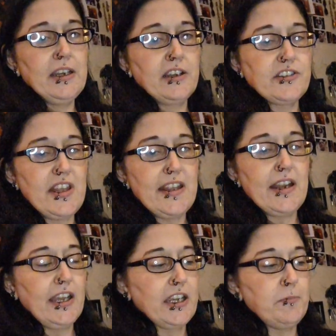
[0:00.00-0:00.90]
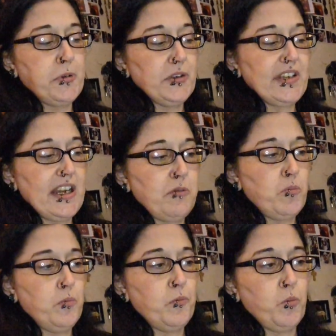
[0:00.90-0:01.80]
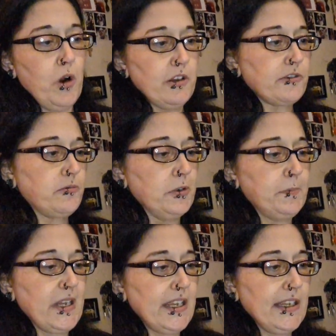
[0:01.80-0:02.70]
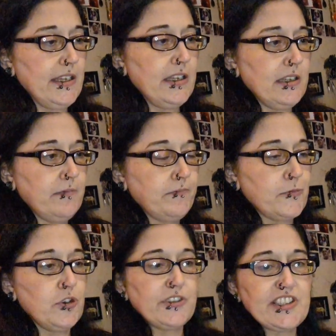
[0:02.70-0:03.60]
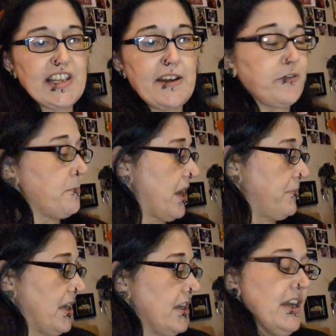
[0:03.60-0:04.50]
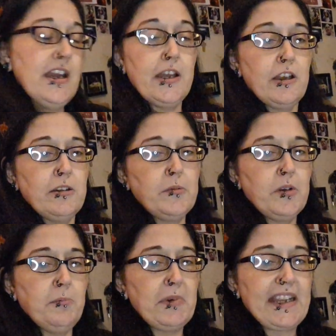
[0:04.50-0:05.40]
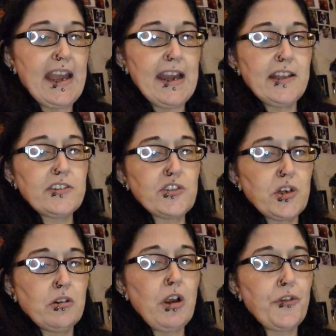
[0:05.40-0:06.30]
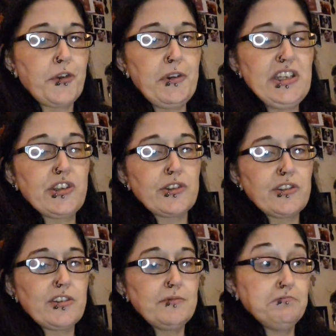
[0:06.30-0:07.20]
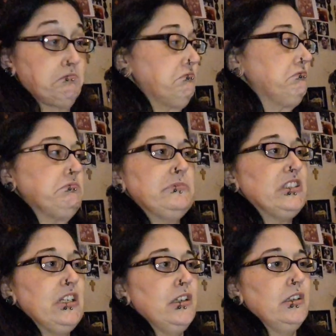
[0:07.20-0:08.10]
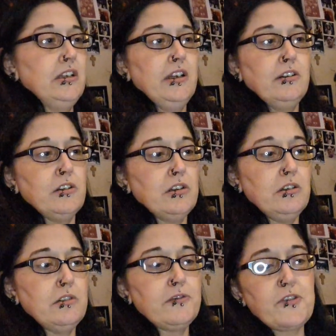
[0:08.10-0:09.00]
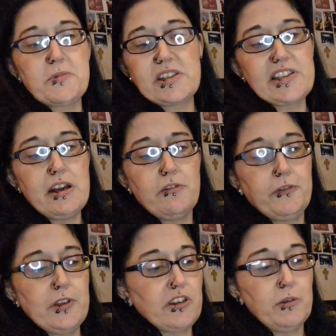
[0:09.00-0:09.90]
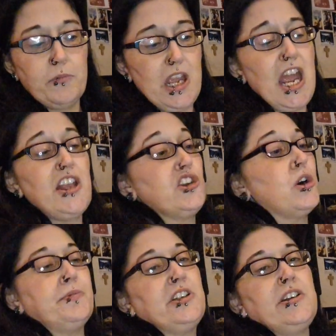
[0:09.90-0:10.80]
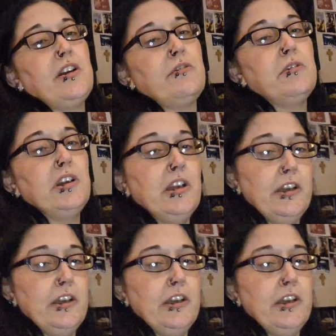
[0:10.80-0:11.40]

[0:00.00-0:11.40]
because then I can put down what would be good to send for maybe my cats or other creatures or for myself. It's up to you.